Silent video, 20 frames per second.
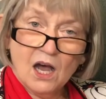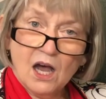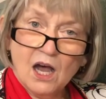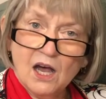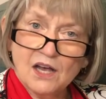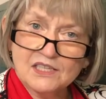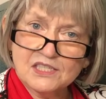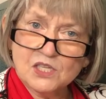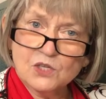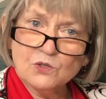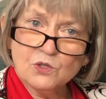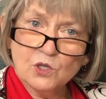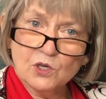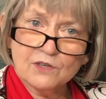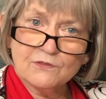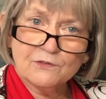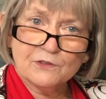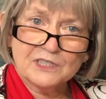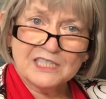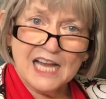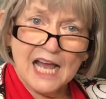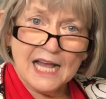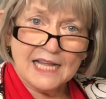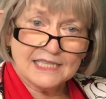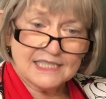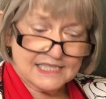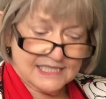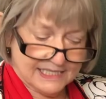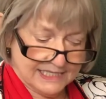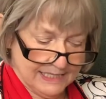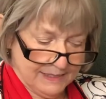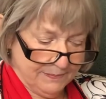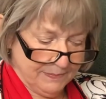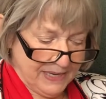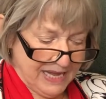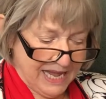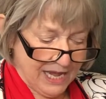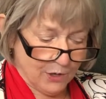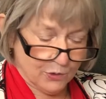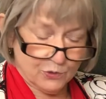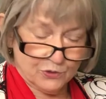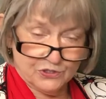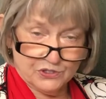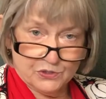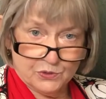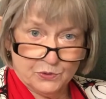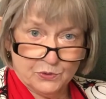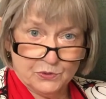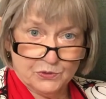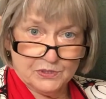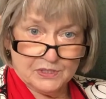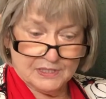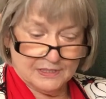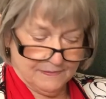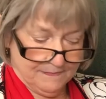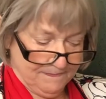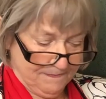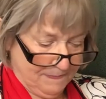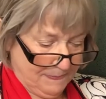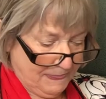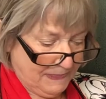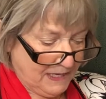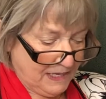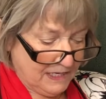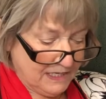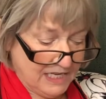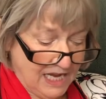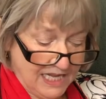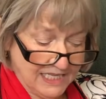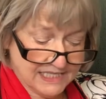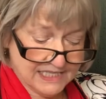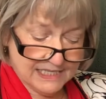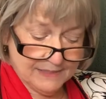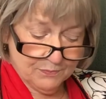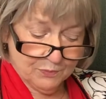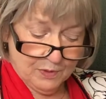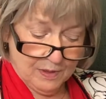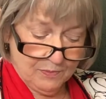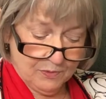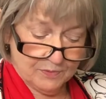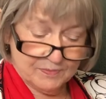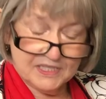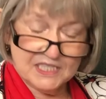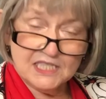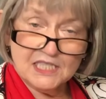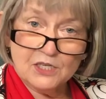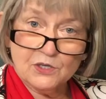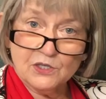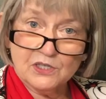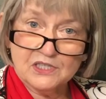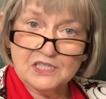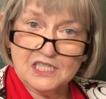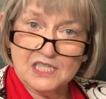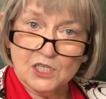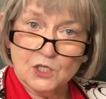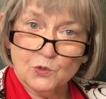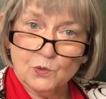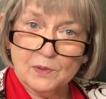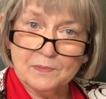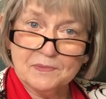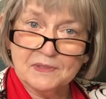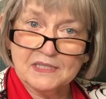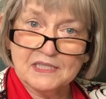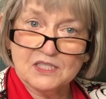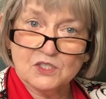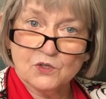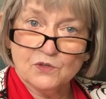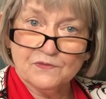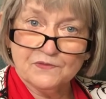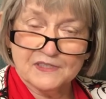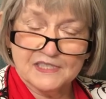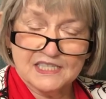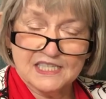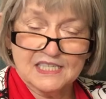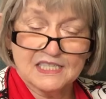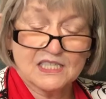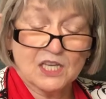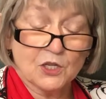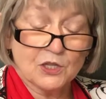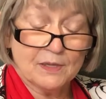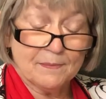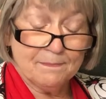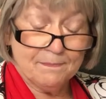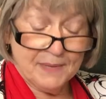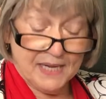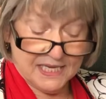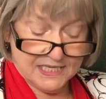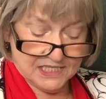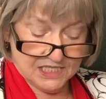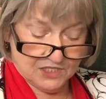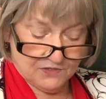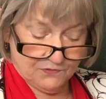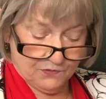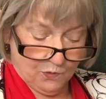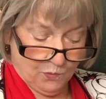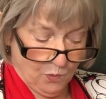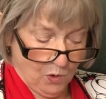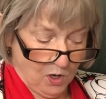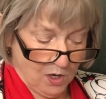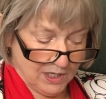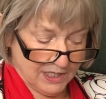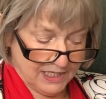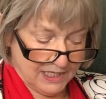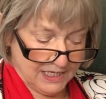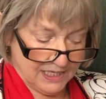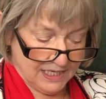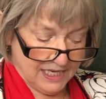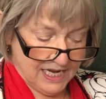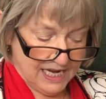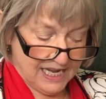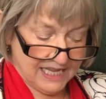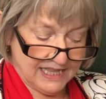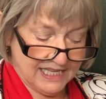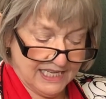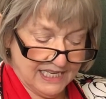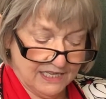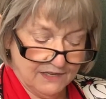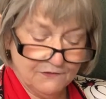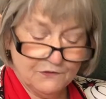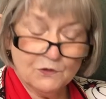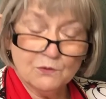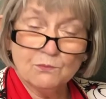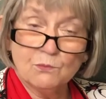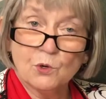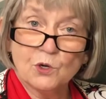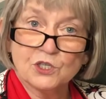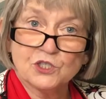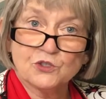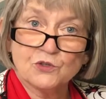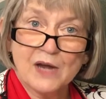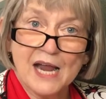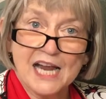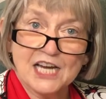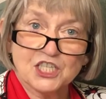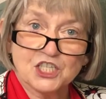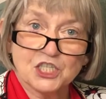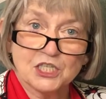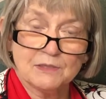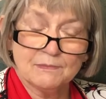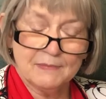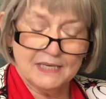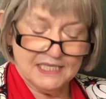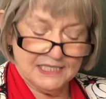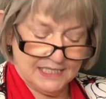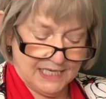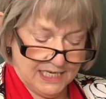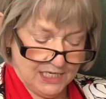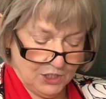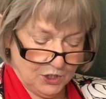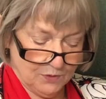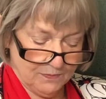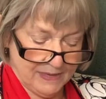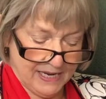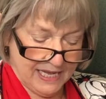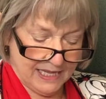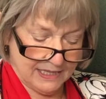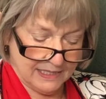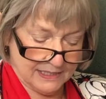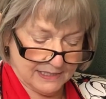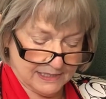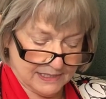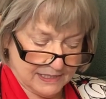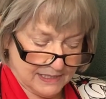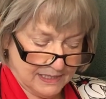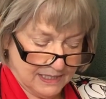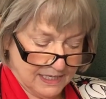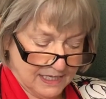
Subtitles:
Also look for non-slip outer soles. Non-slip rubber materials that grip the surfaces are the best for walking, and they give you more traction and maintain your balance.